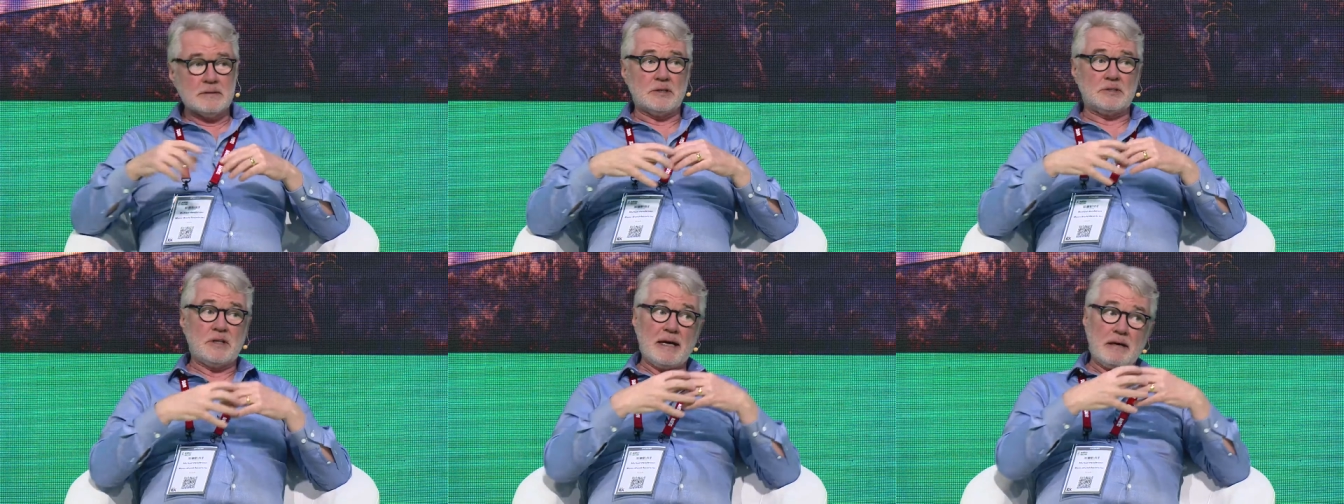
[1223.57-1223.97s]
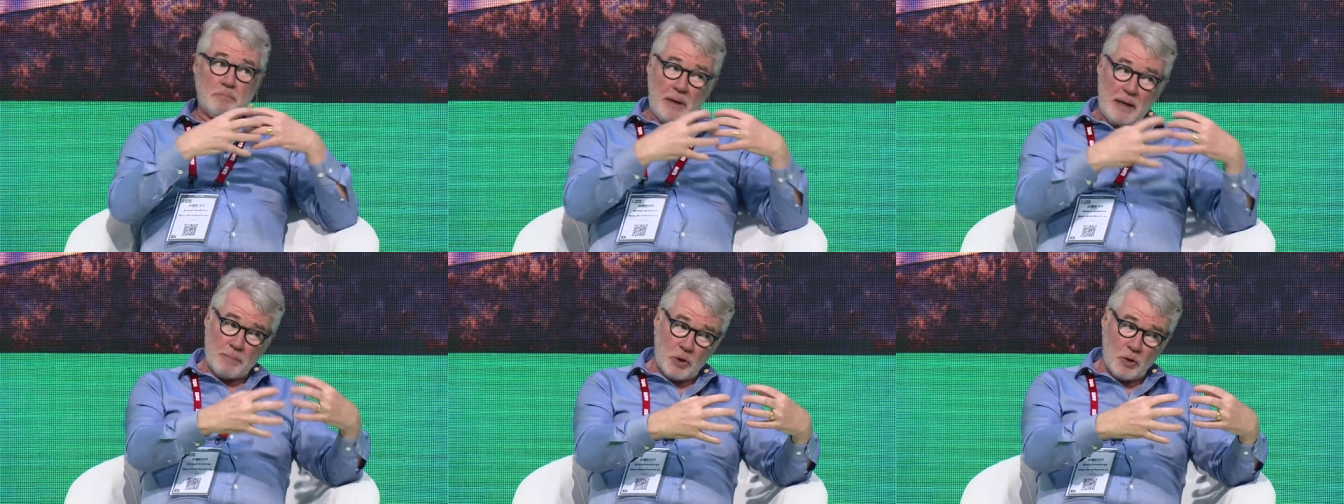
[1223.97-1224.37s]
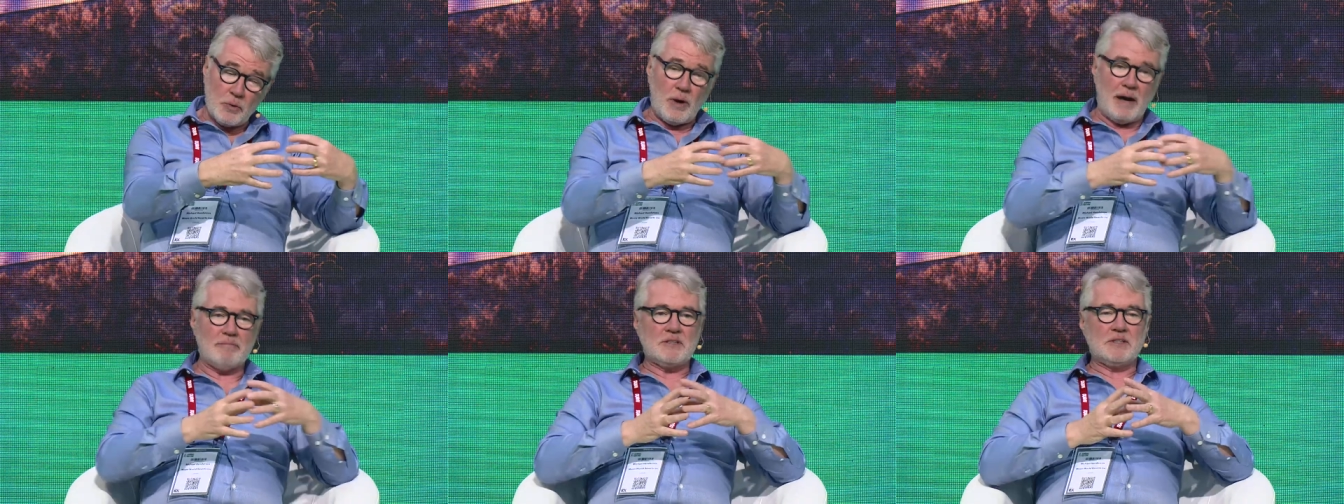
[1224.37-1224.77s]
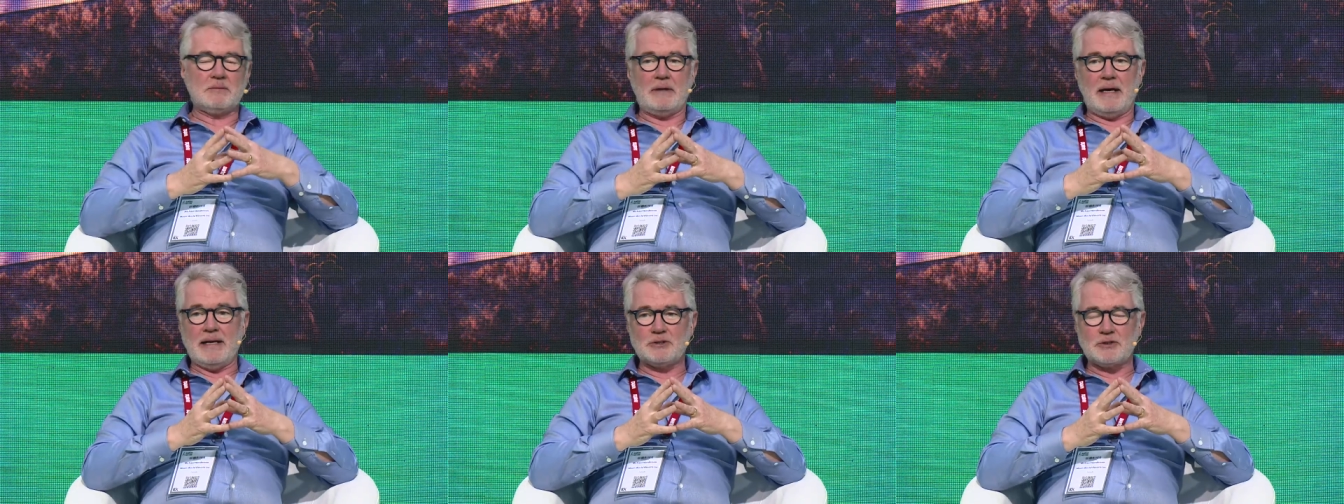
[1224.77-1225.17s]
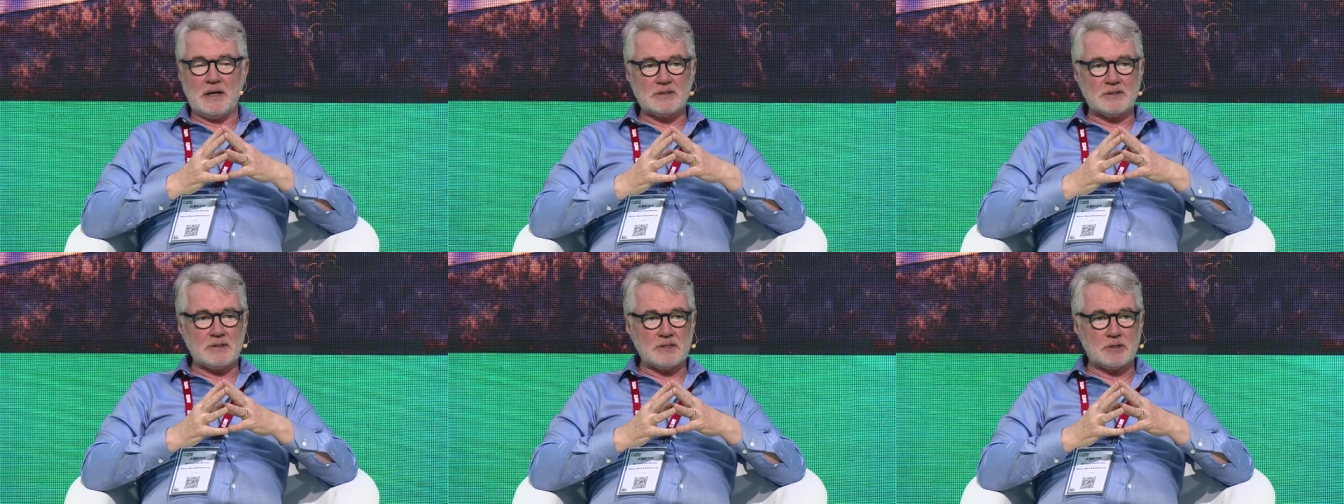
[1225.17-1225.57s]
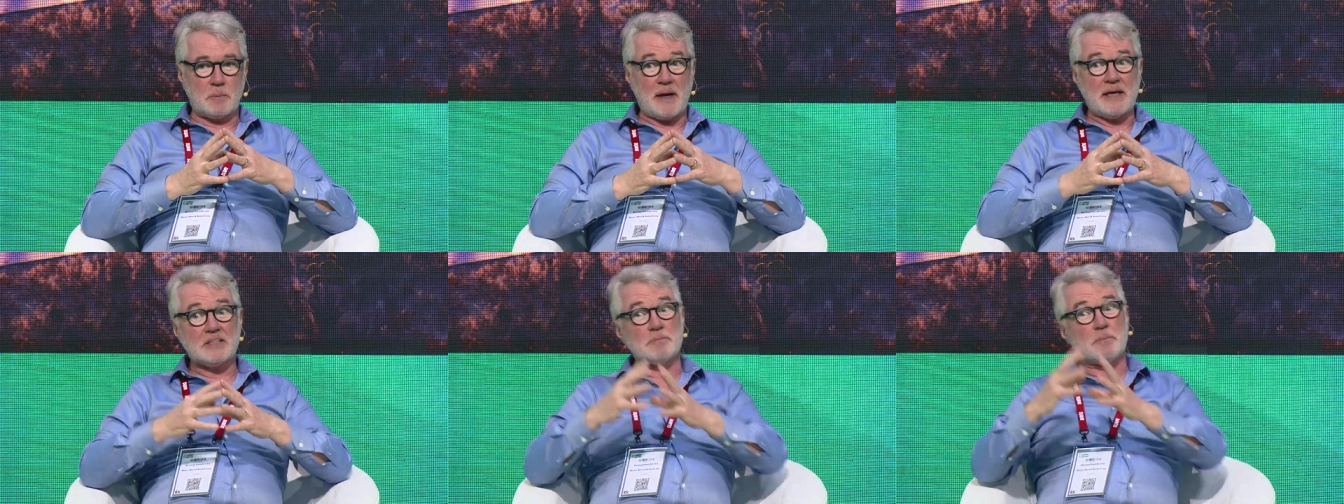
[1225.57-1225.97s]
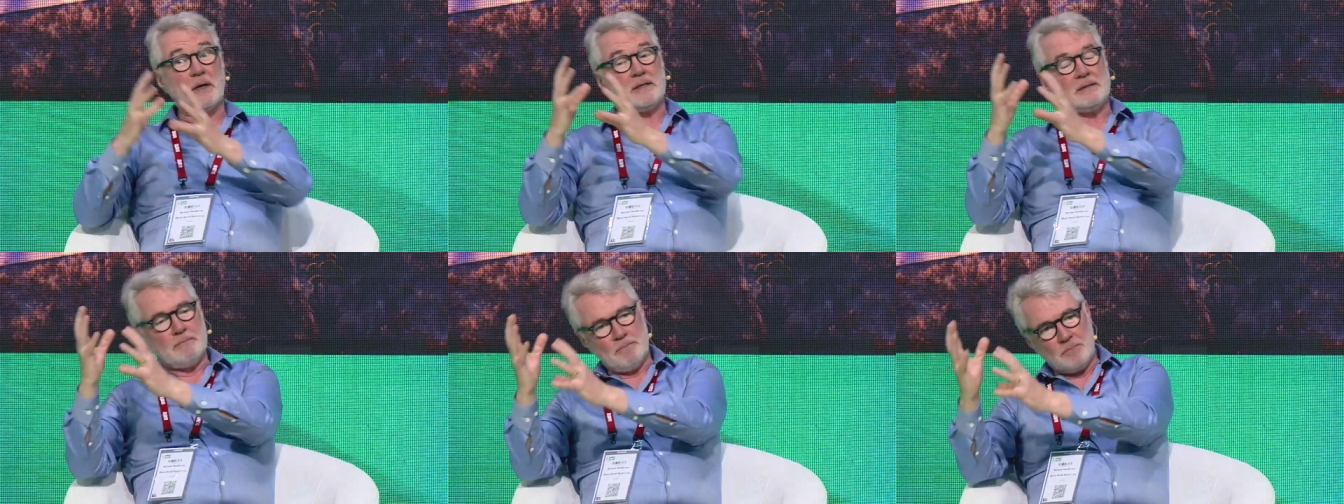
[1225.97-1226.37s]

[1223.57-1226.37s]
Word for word: to take people who have an interest in space, but